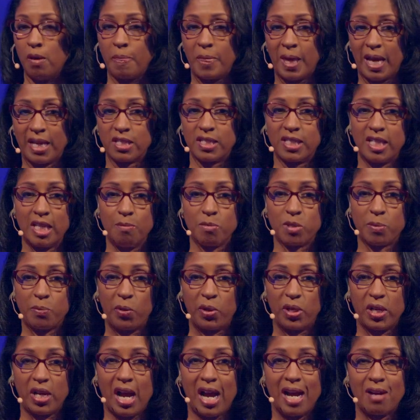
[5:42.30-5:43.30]
That seems
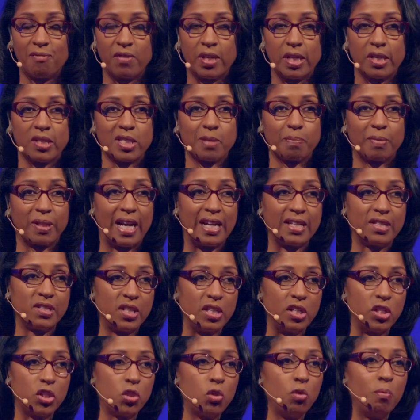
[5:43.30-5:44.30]
pretty obvious, but I
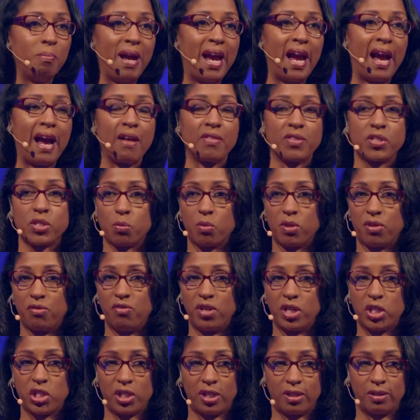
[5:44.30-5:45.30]
see 2 paths with
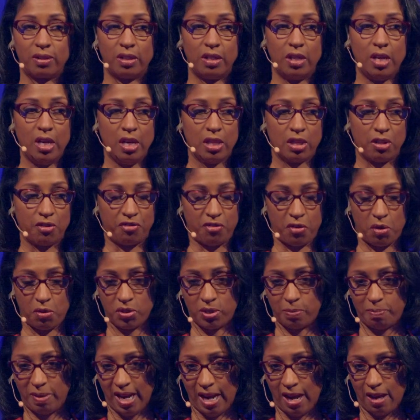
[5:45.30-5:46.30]
vision. The
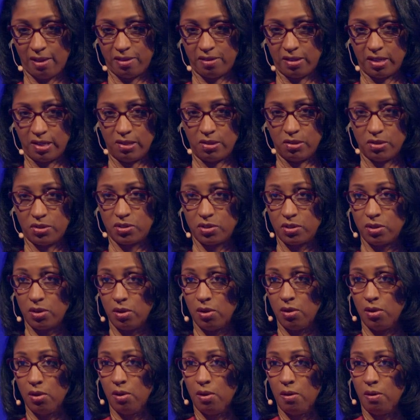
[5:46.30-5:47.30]
first path is,
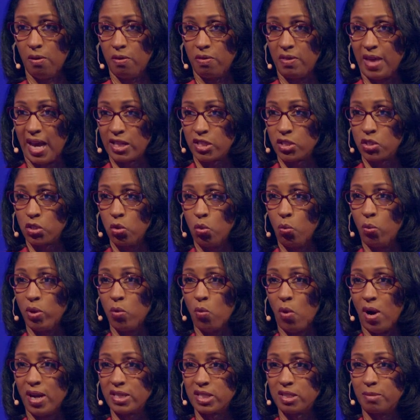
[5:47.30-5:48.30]
that's who we
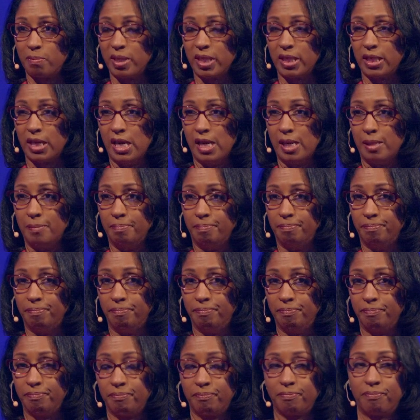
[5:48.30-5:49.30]
want to become.
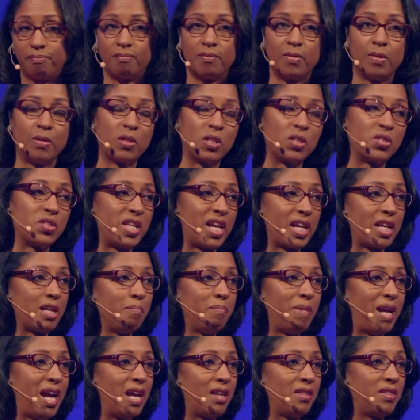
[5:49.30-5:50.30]
The second
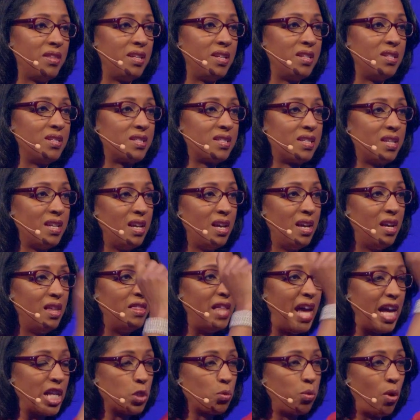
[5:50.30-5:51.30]
path is,
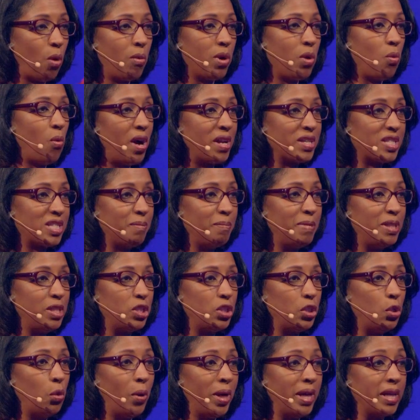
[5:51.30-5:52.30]
that's what we want to be
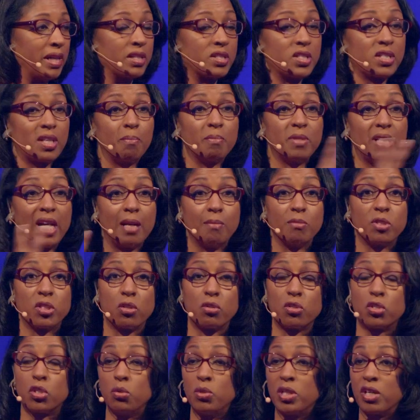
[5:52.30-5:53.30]
doing. Sometimes
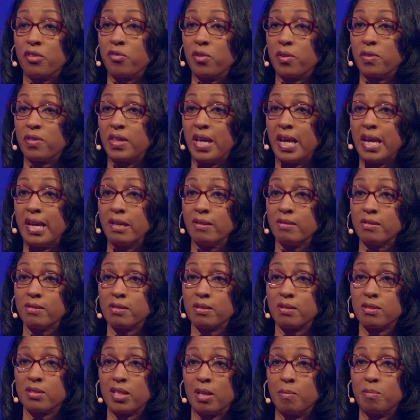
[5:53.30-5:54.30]
they're 2 different things,
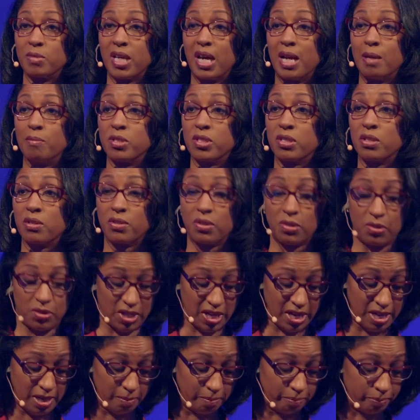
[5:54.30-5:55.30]
sometimes they're the
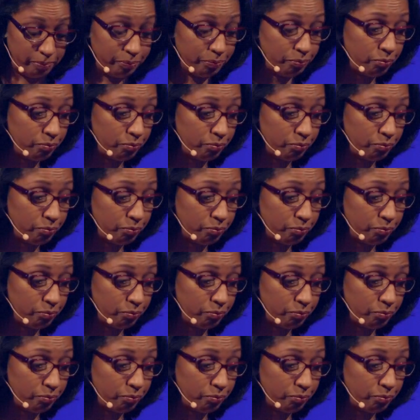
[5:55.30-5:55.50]
same.